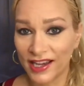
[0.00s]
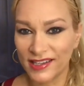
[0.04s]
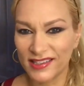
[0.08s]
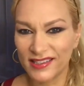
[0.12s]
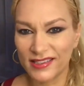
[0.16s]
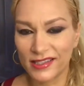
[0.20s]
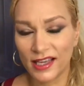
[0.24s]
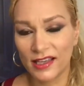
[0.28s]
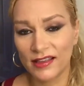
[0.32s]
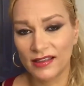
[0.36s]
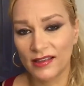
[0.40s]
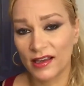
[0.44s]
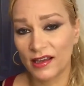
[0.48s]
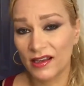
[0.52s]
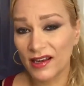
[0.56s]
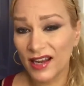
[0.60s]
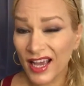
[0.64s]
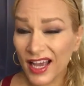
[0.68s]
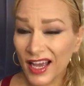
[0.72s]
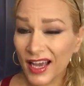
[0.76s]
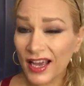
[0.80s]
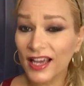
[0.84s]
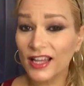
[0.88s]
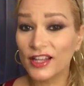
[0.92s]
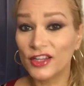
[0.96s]
because I thought,
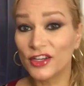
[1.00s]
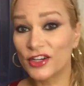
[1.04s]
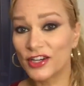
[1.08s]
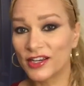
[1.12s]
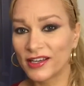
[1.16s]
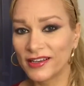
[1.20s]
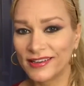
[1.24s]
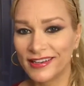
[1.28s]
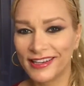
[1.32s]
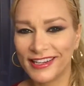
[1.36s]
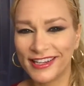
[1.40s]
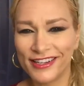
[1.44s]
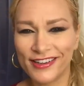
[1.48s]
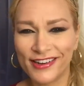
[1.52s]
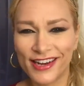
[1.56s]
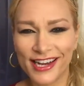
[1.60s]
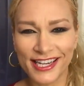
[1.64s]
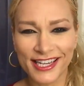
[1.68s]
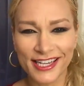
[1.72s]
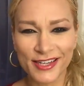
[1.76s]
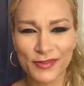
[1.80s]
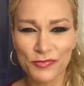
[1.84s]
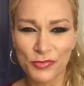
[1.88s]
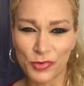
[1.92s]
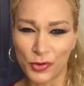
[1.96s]
look, you know, I
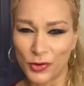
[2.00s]
get